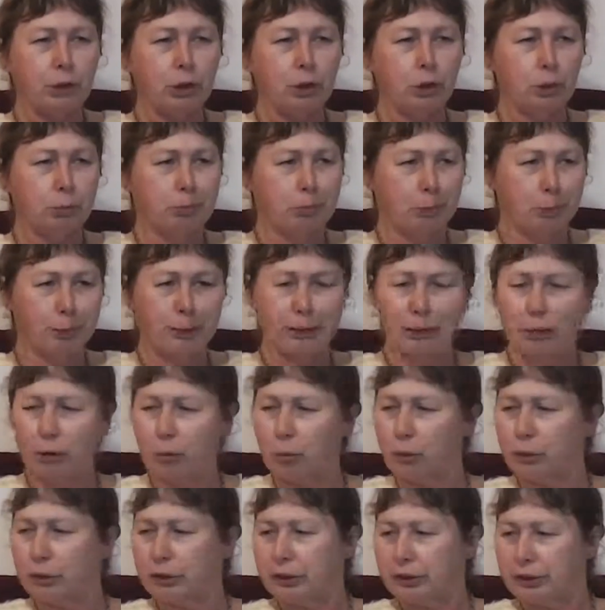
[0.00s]
it's probably
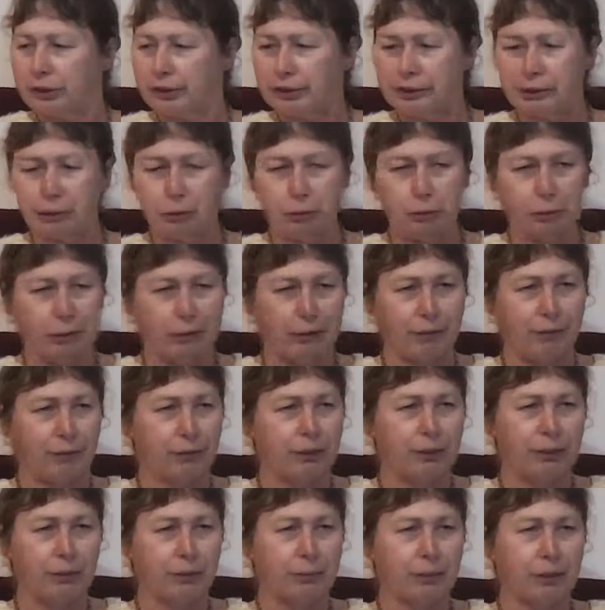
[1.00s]
not worth it. These will run
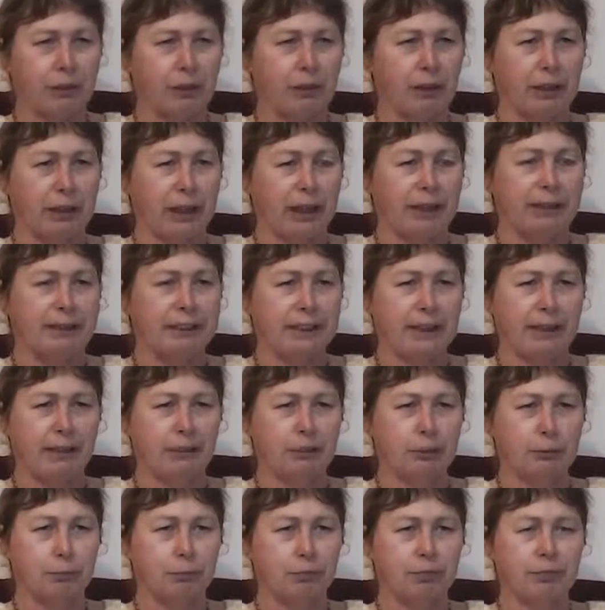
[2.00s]
for something like 8
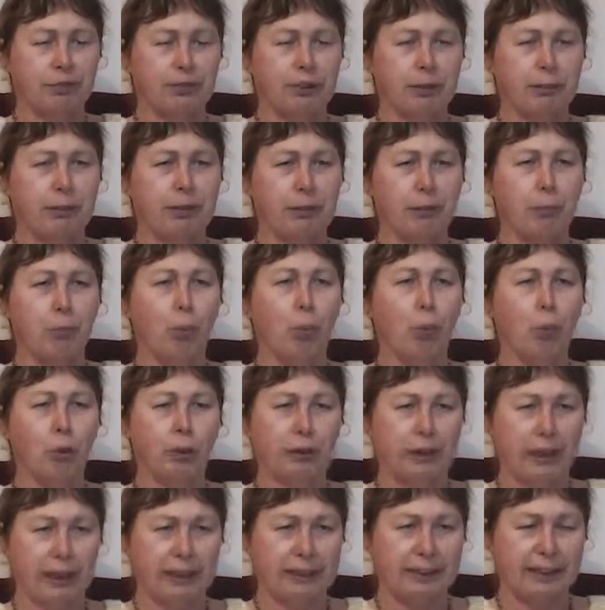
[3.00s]
hours, something more
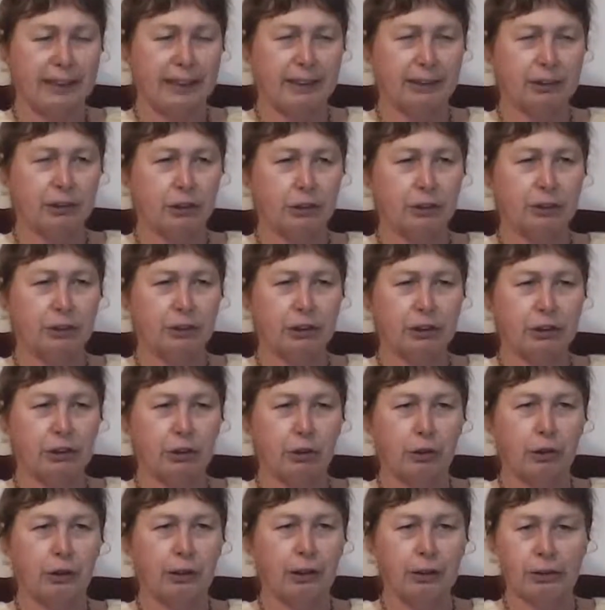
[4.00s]
than 8 hours on just
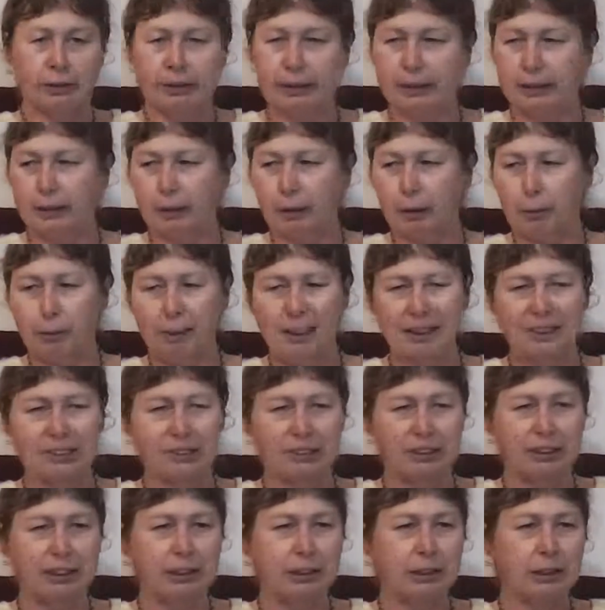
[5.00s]
on that little
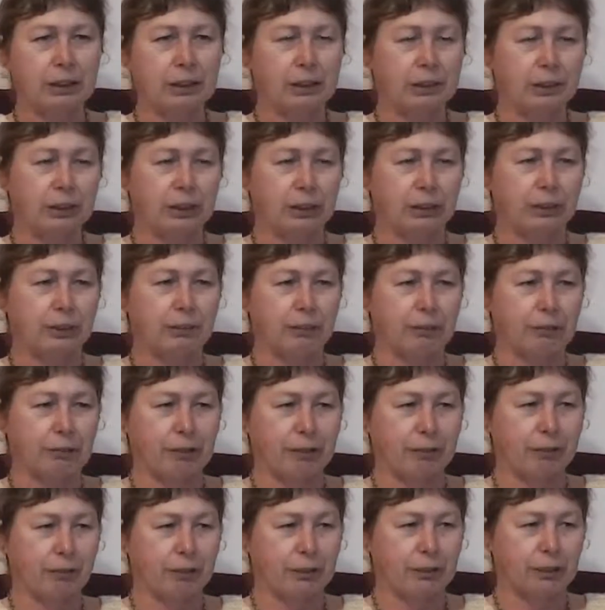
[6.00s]
battery, so they're
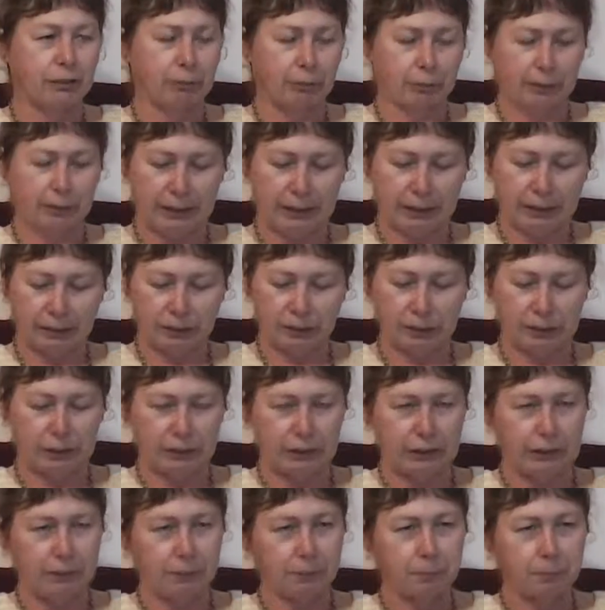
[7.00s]
very efficient
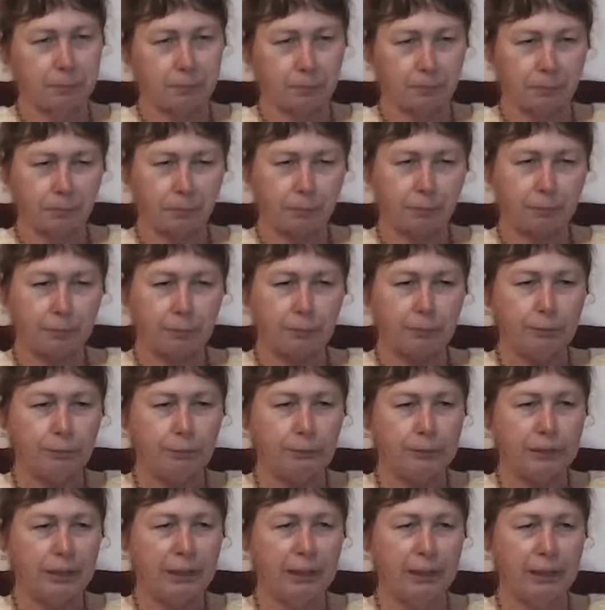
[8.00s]
electricity.
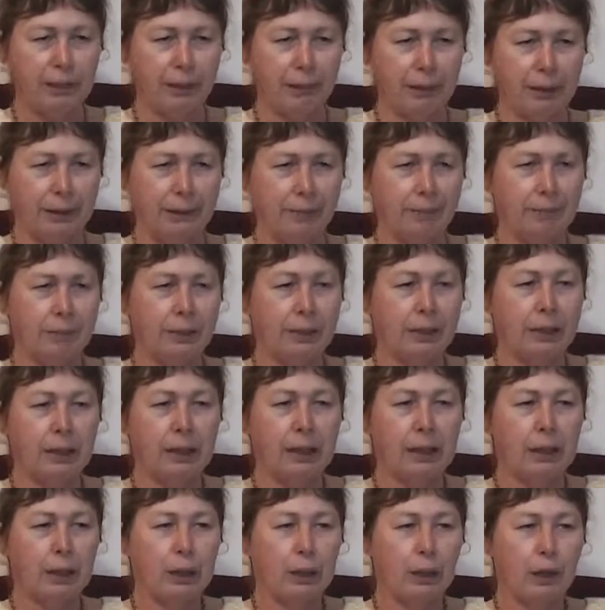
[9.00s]
Anyway,
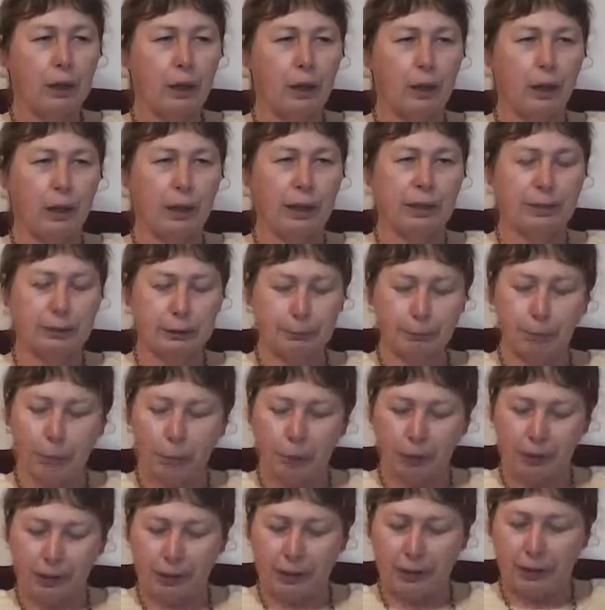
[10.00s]
I actually
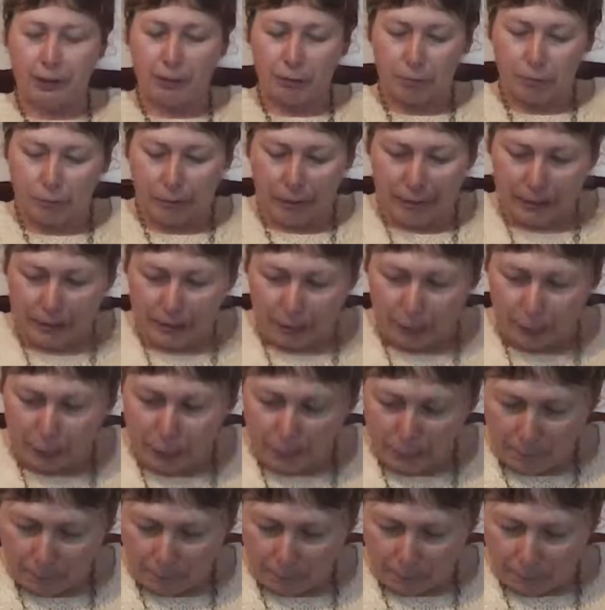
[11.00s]
bought another
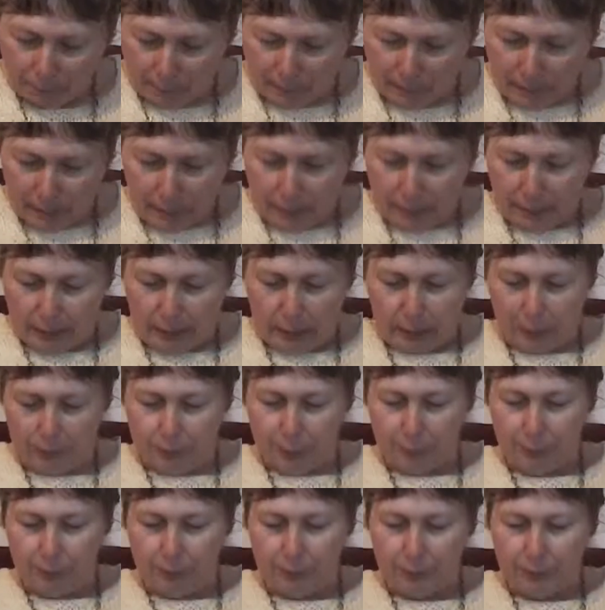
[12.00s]
radio,
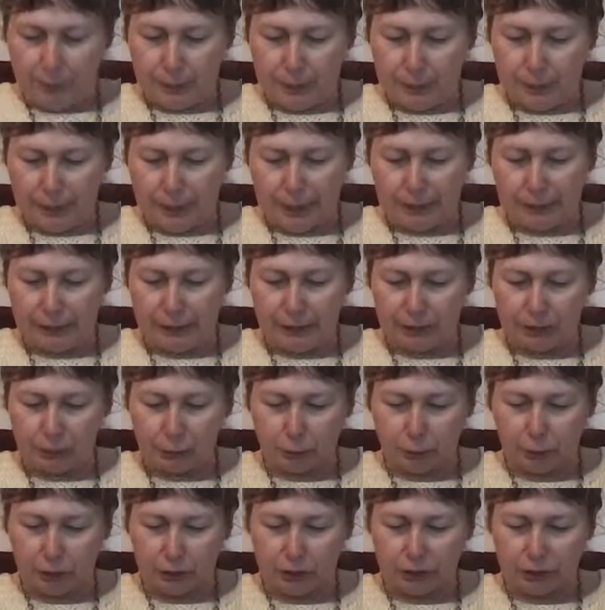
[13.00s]
and
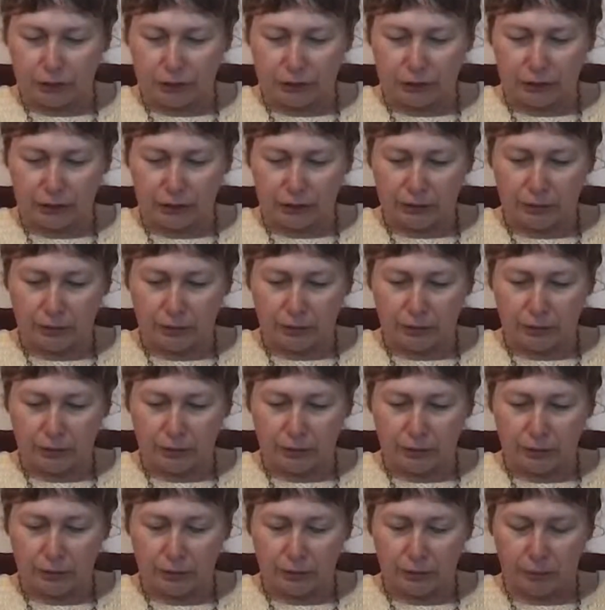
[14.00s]
this was
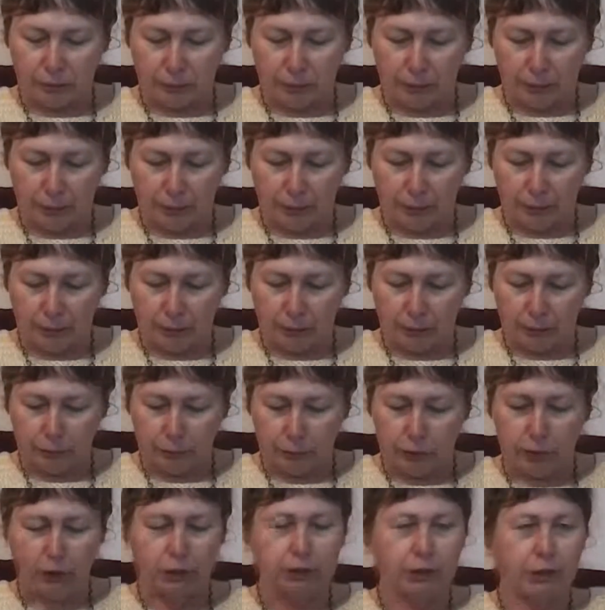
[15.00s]

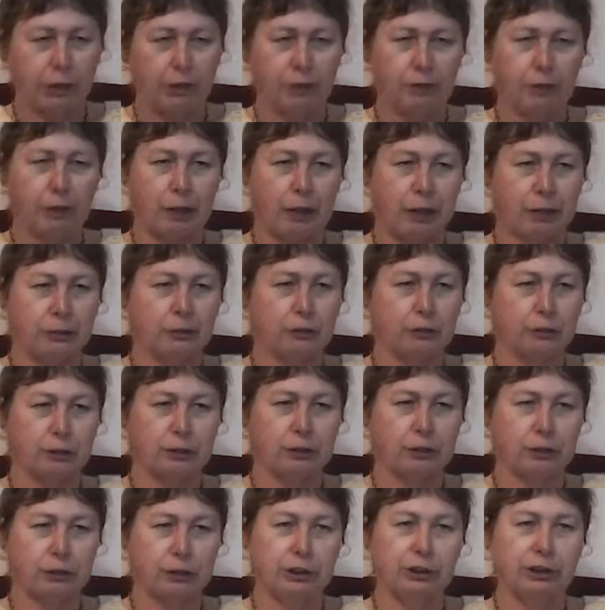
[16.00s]
just over
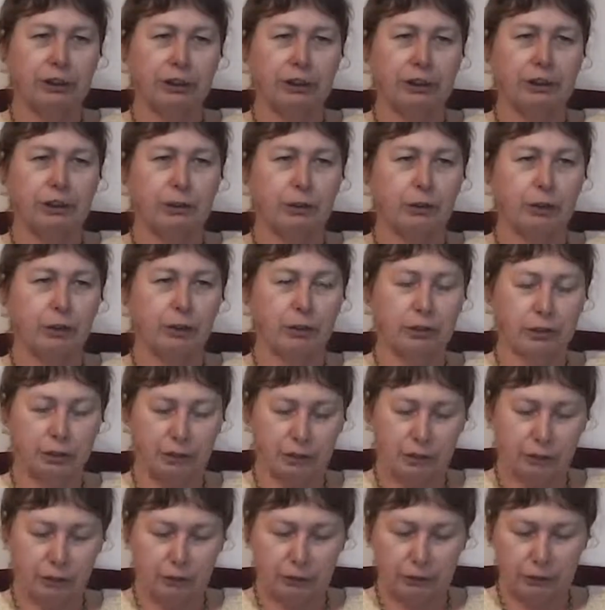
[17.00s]
100 New Zealand
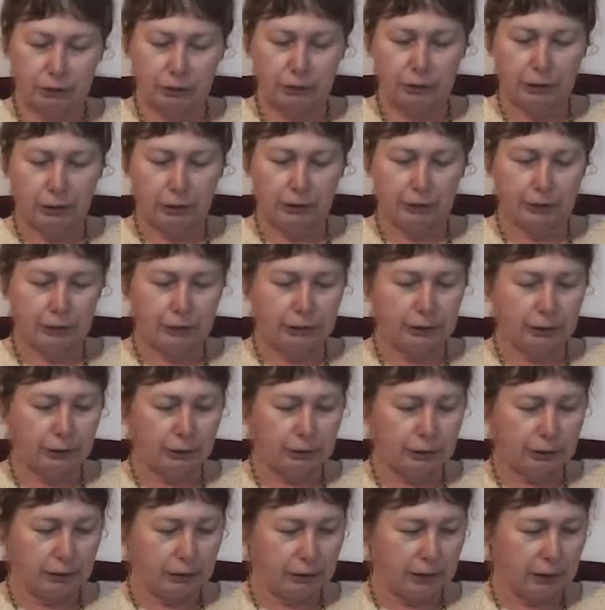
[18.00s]
dollars delivered,
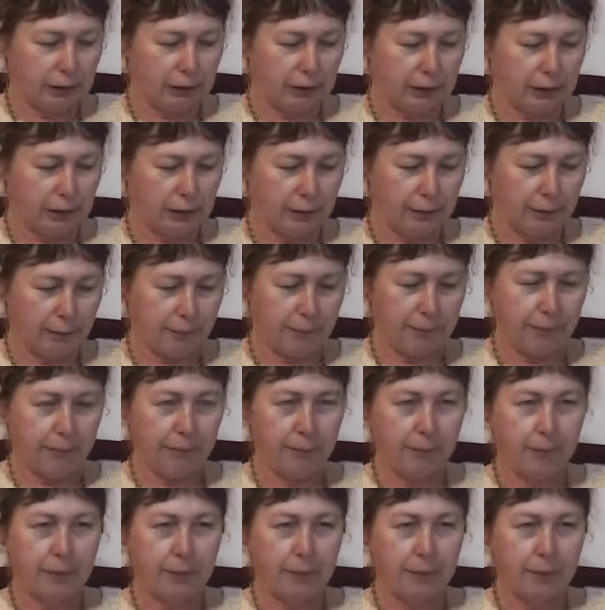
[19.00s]
and